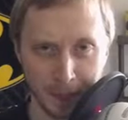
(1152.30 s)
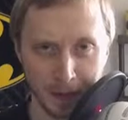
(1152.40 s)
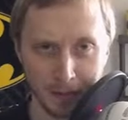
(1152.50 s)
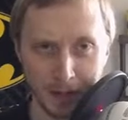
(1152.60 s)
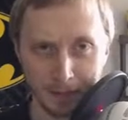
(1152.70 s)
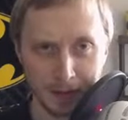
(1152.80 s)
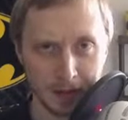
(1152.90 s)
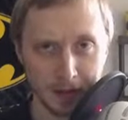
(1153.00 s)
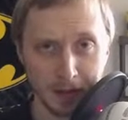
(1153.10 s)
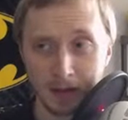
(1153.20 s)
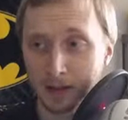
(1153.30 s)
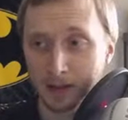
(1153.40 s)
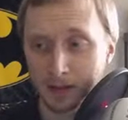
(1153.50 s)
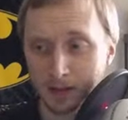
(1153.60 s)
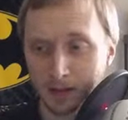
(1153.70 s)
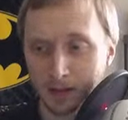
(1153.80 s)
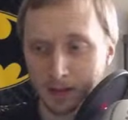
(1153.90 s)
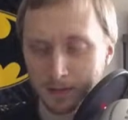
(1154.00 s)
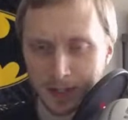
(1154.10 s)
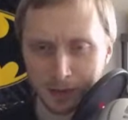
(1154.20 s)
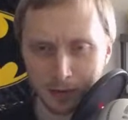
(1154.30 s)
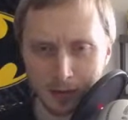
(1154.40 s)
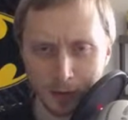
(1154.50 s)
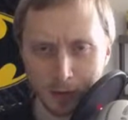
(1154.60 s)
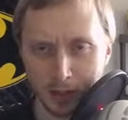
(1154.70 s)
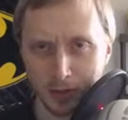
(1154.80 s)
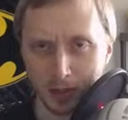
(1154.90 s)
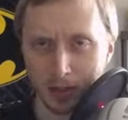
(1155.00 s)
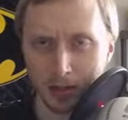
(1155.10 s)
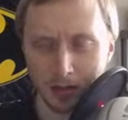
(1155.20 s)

All right? Final call for questions.